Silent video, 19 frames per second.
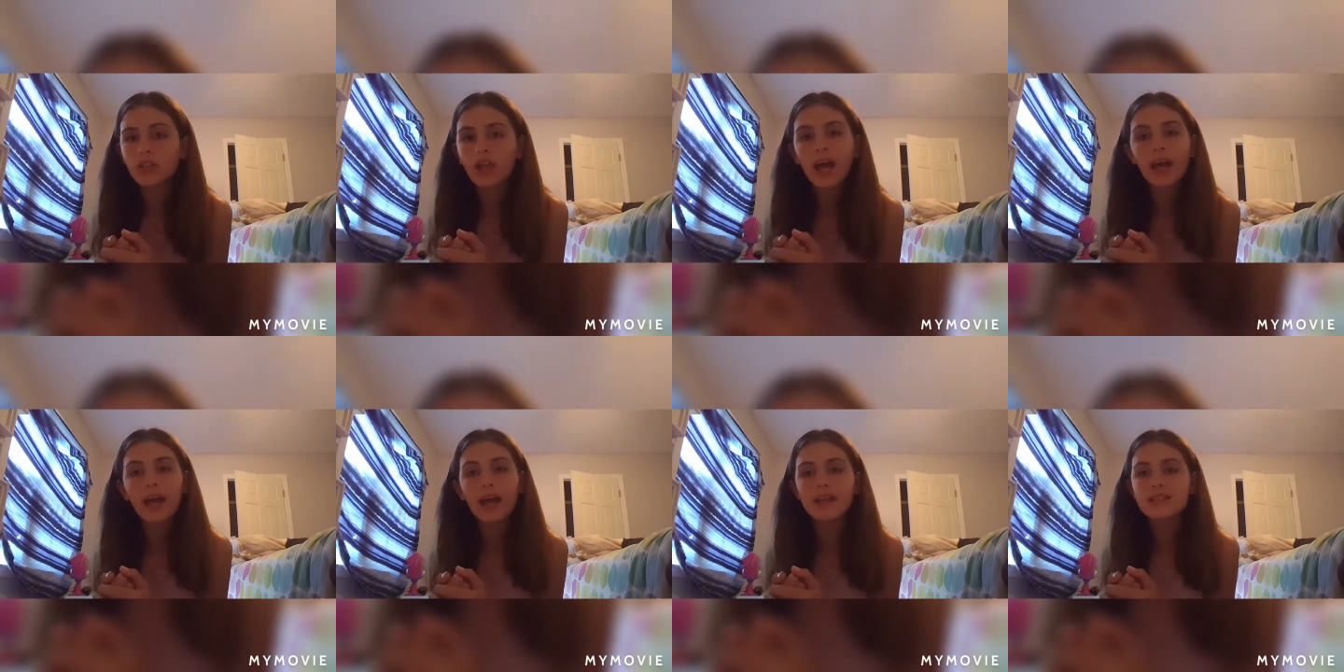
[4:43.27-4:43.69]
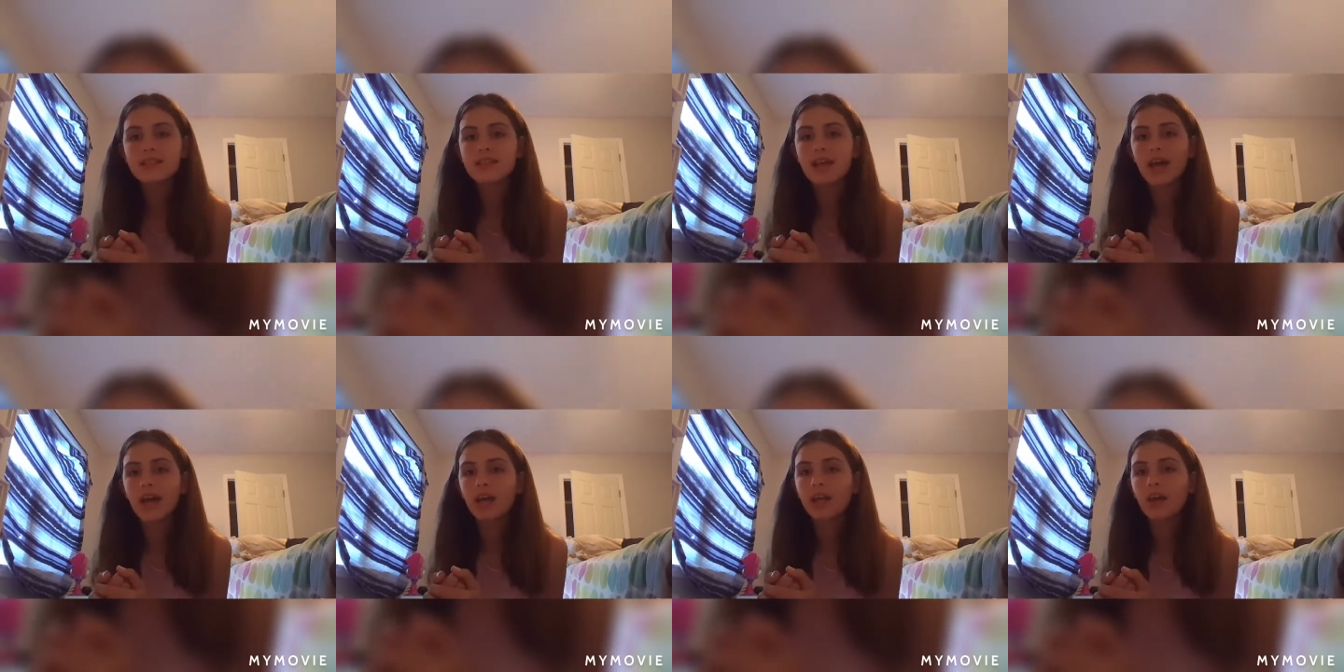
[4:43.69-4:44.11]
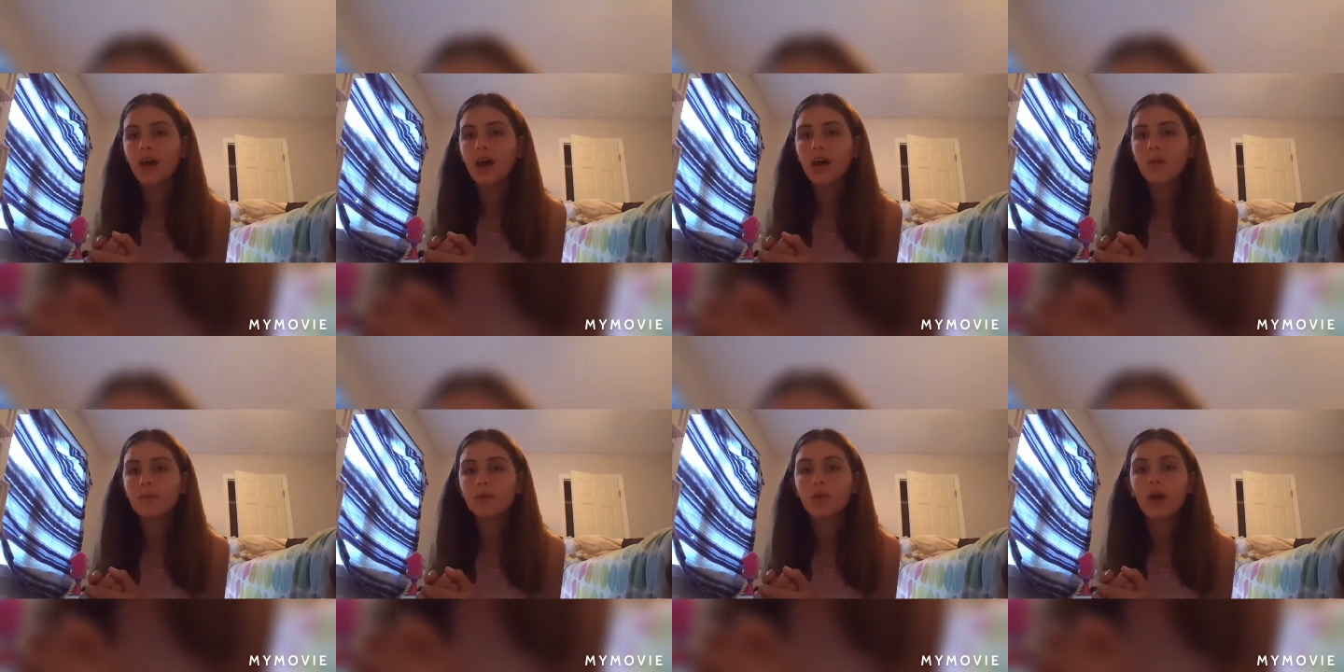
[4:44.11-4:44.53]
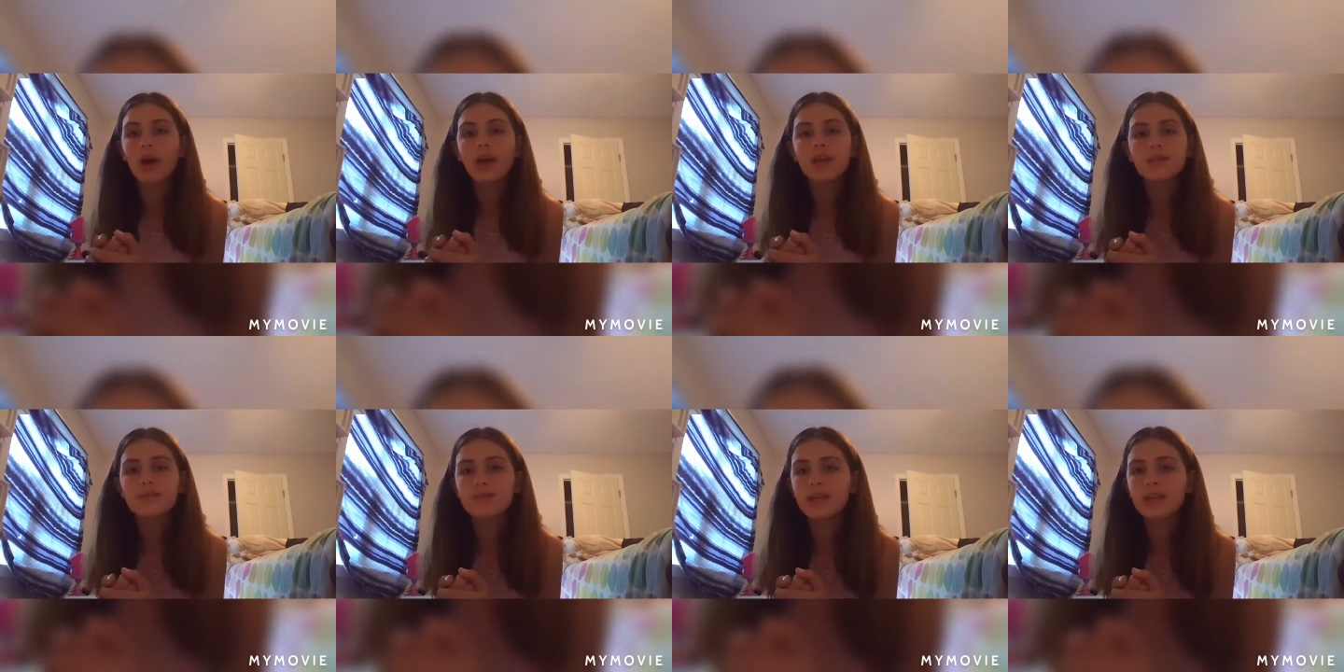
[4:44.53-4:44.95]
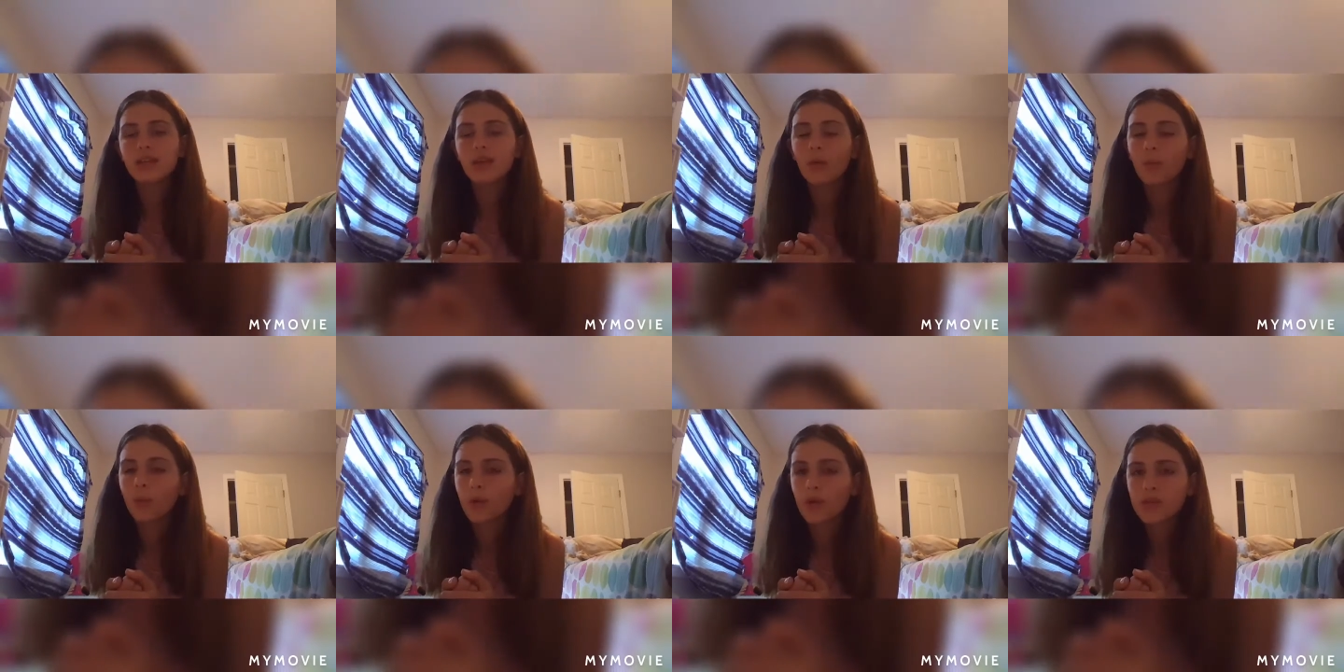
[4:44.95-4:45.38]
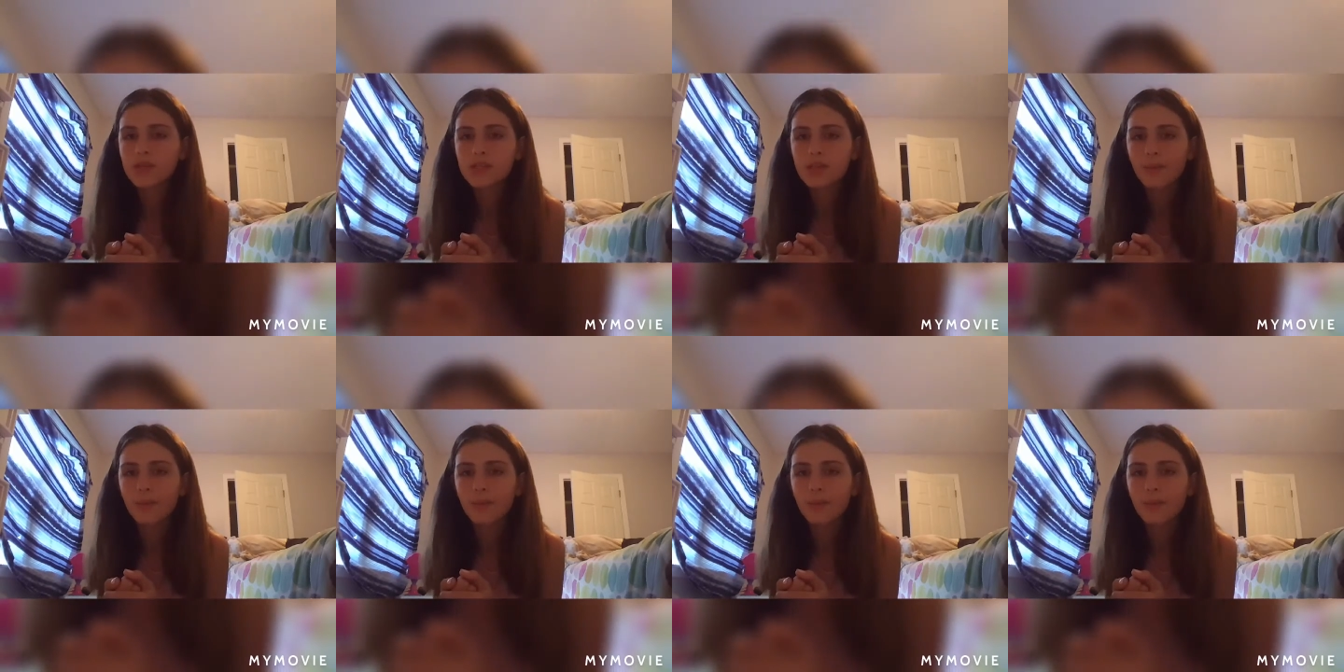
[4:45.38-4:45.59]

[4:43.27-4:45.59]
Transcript: Like I said, you guys mean the world